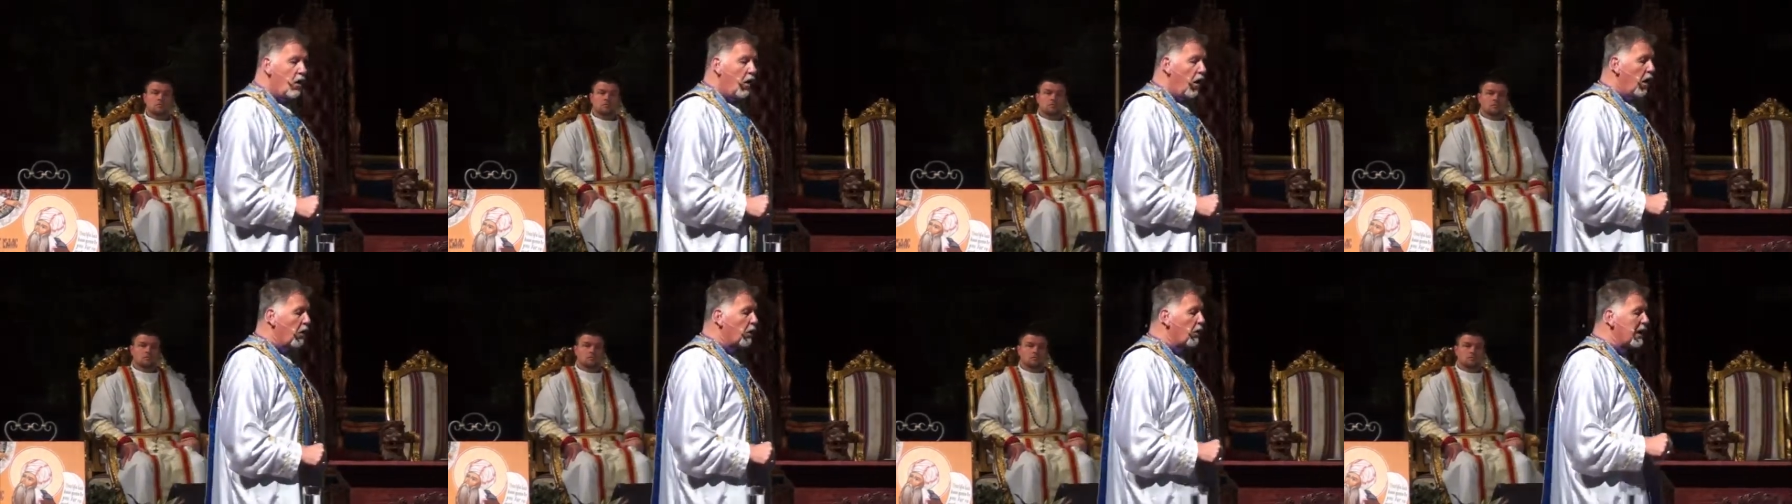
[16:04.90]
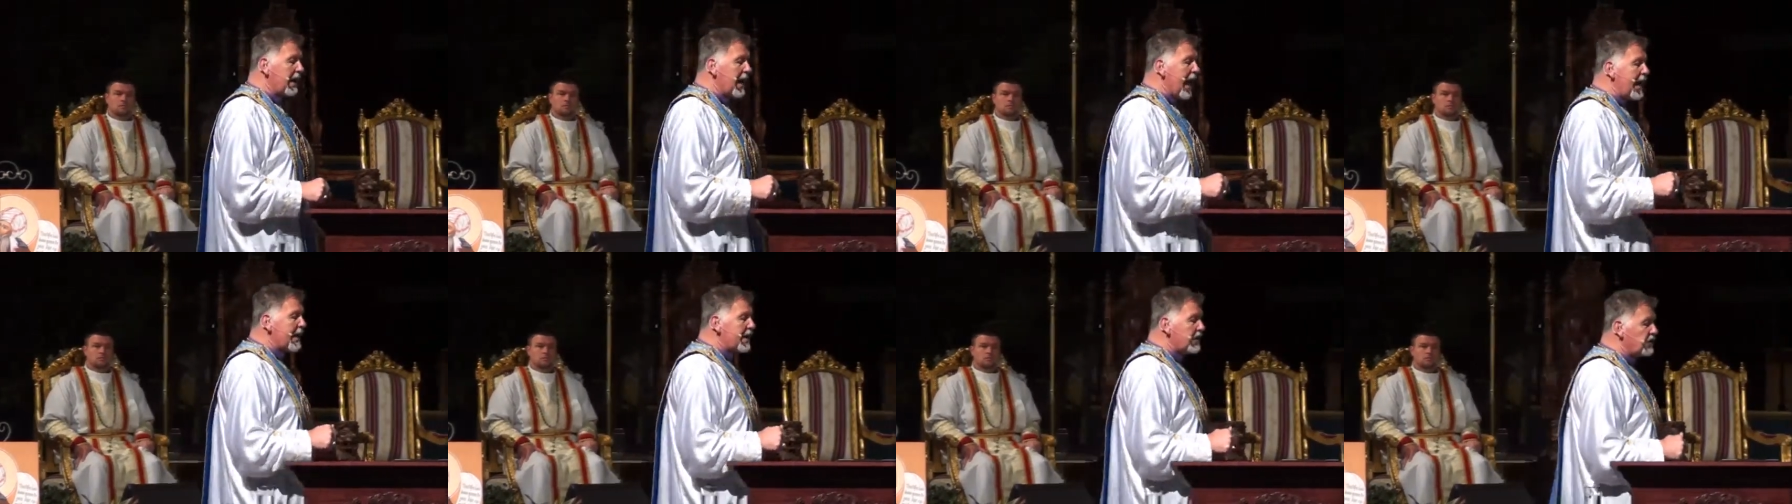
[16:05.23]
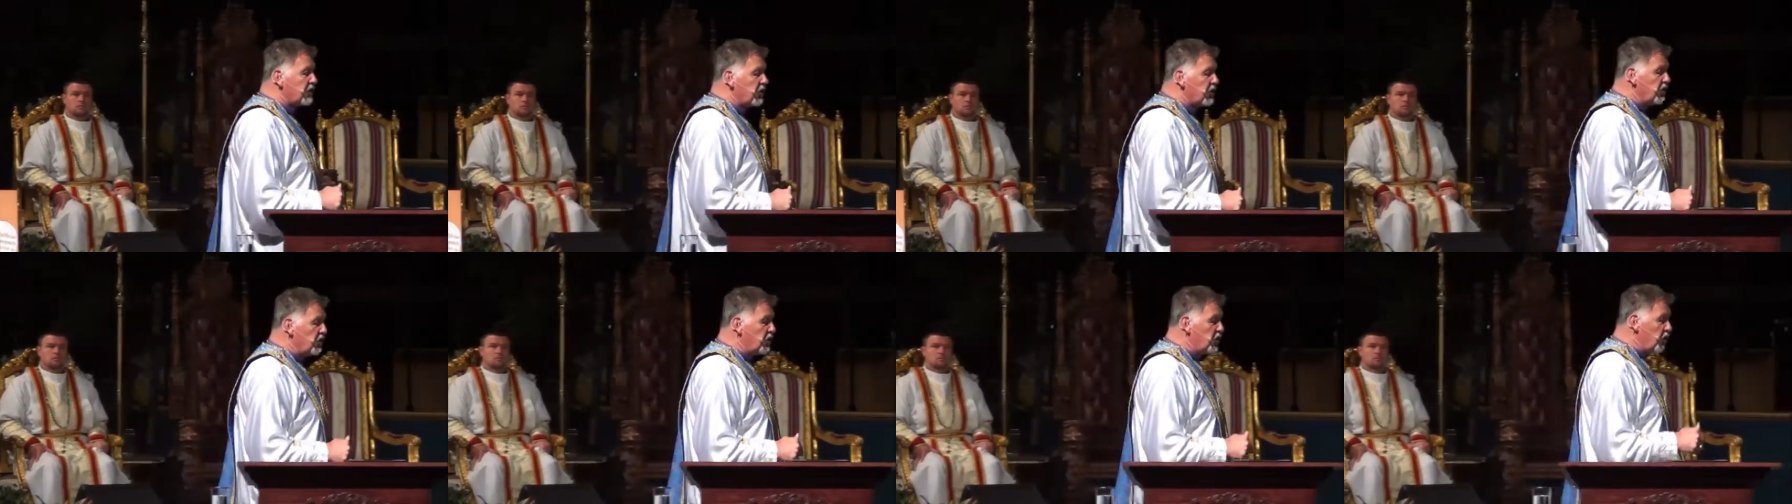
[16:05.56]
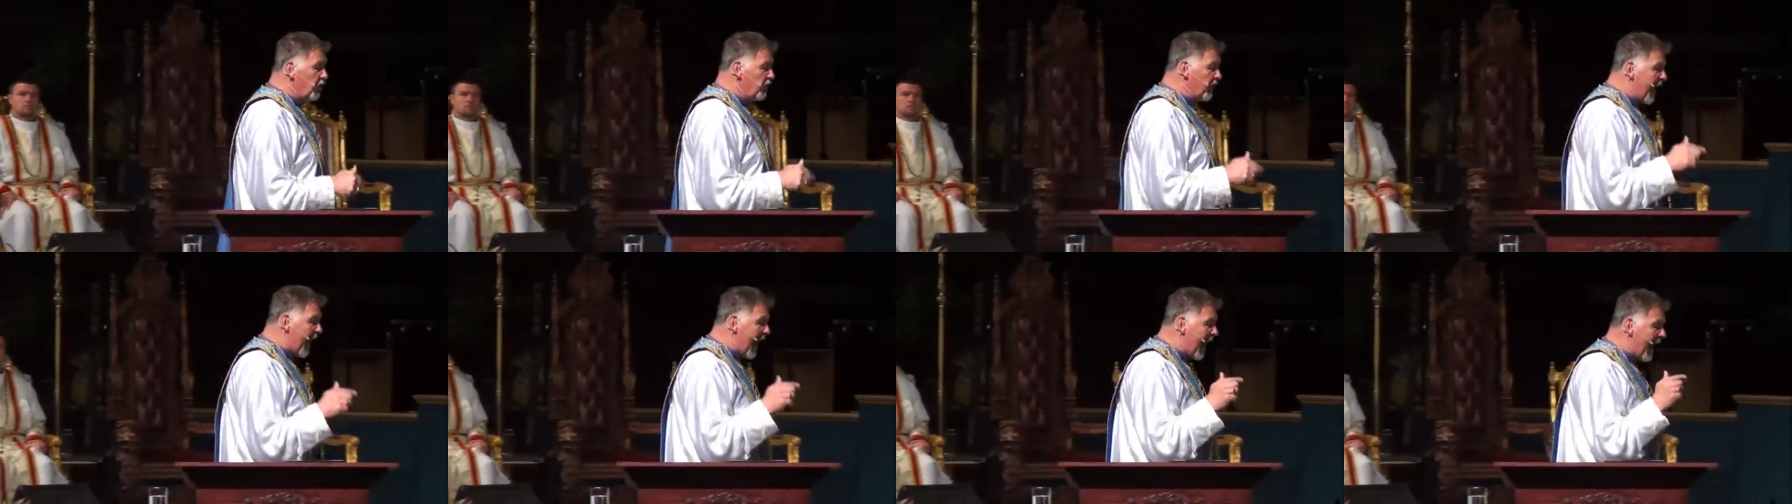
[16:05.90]
Or what attitude
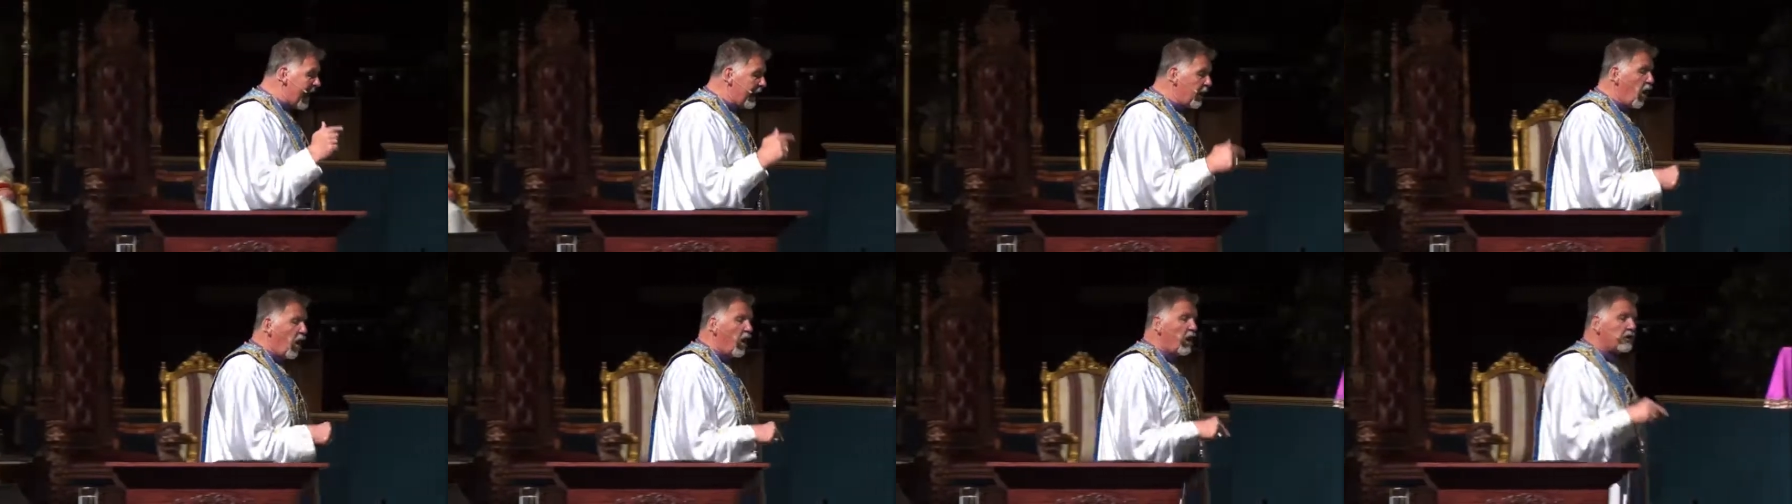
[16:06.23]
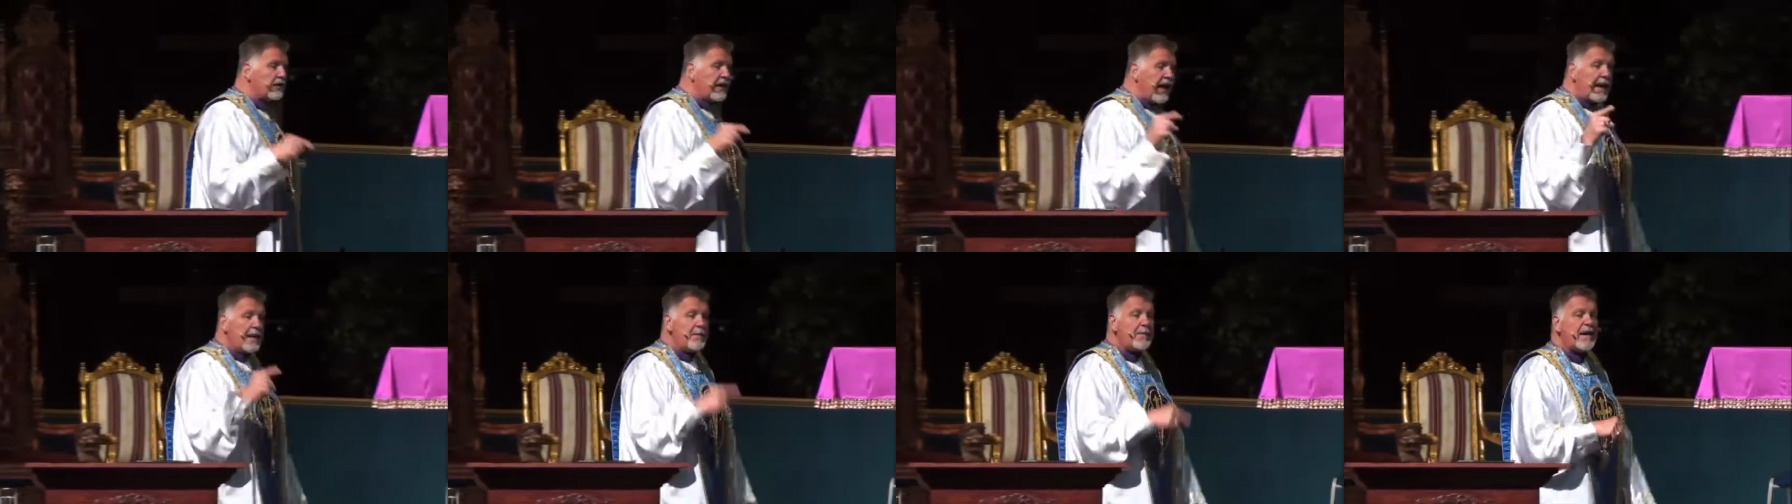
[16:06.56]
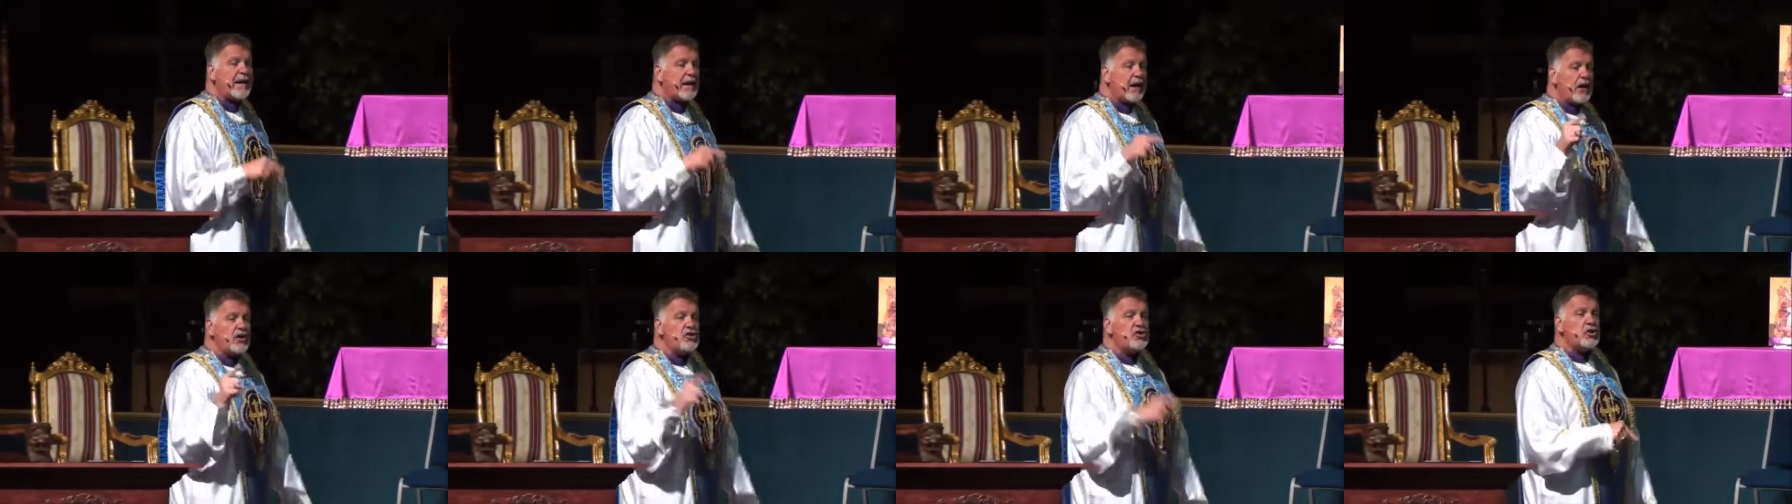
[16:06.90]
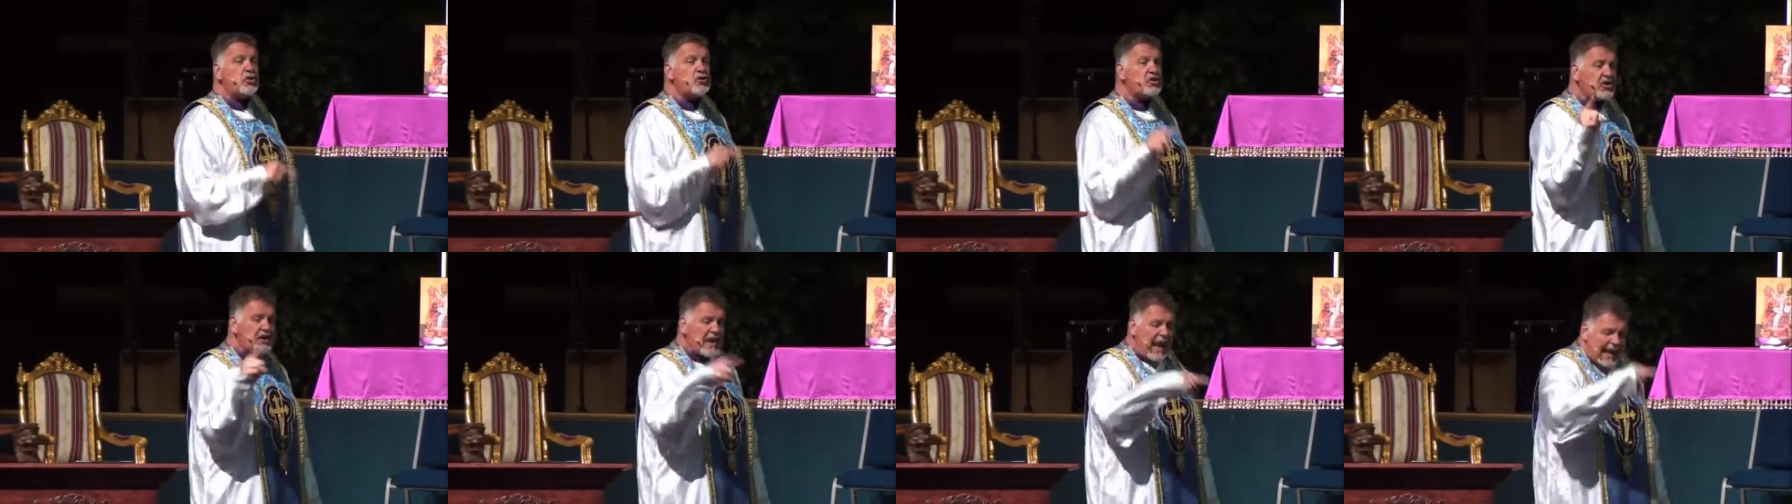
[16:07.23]
you've had all day because
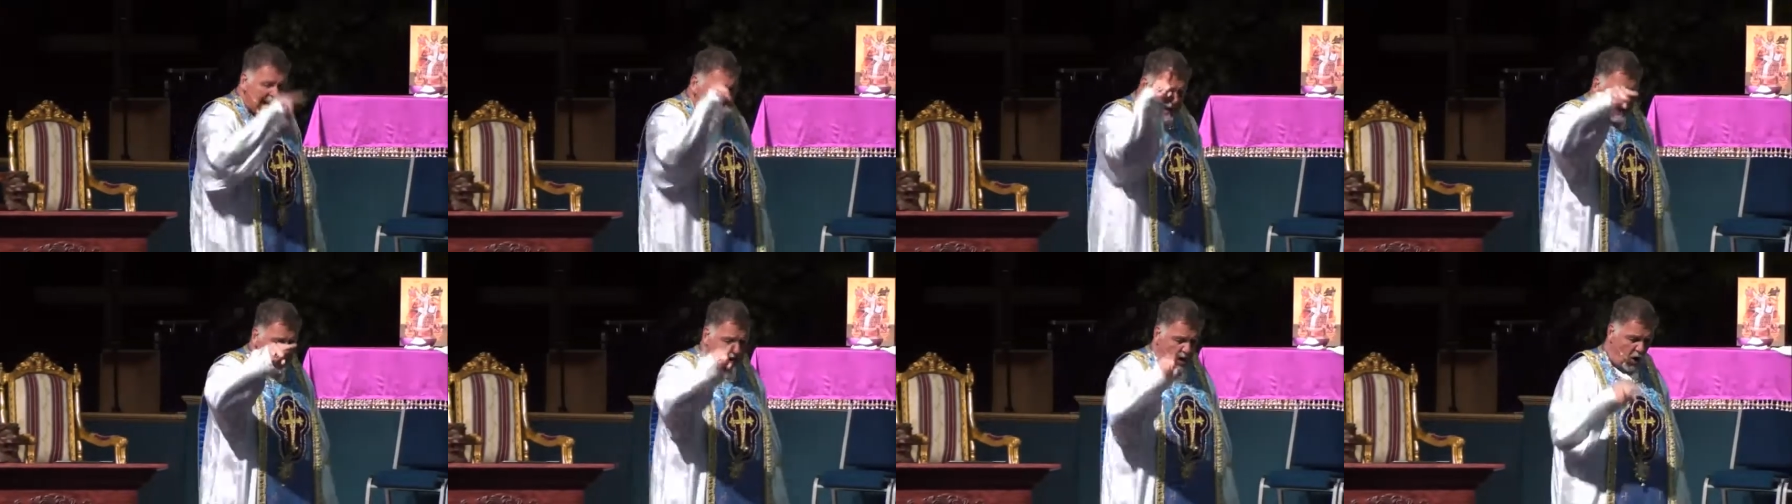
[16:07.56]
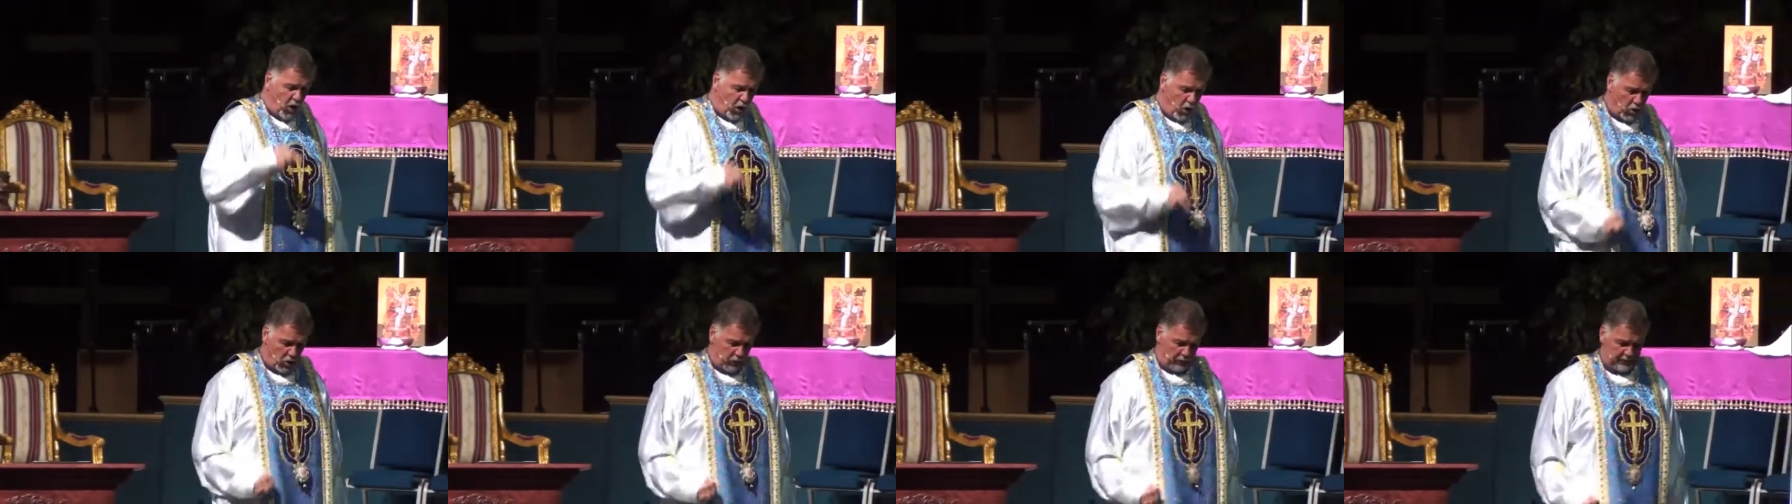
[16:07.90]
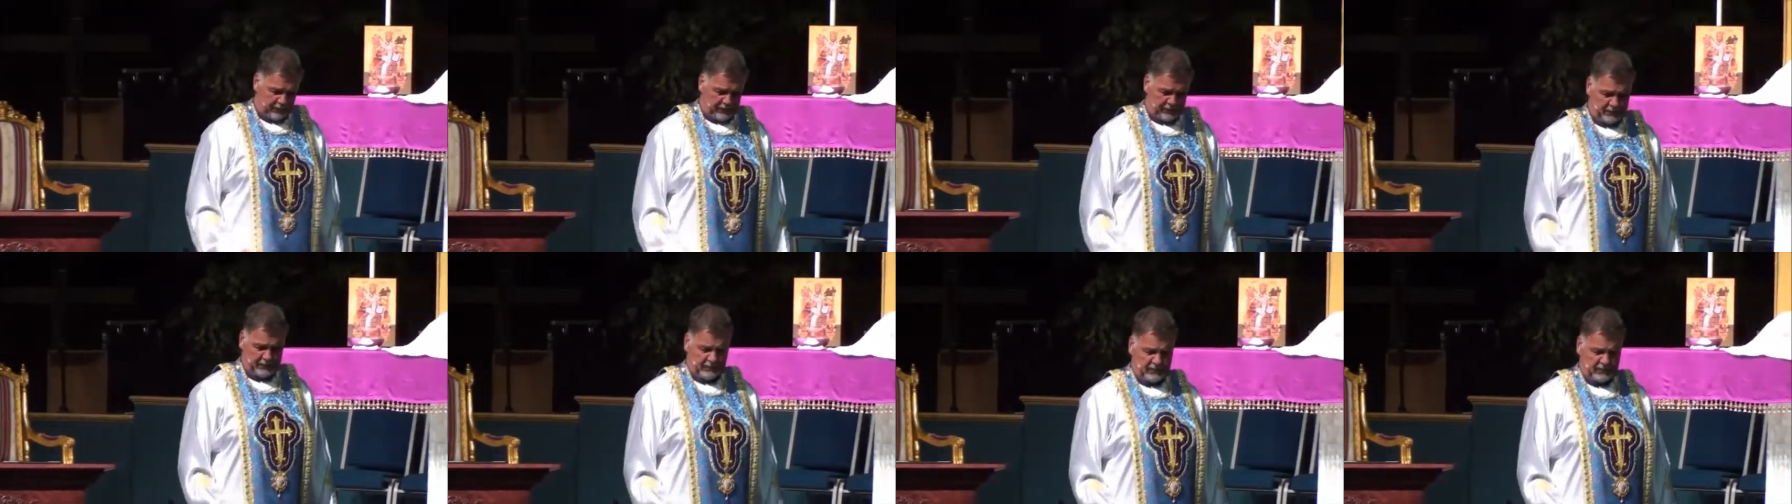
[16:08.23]
you stayed at home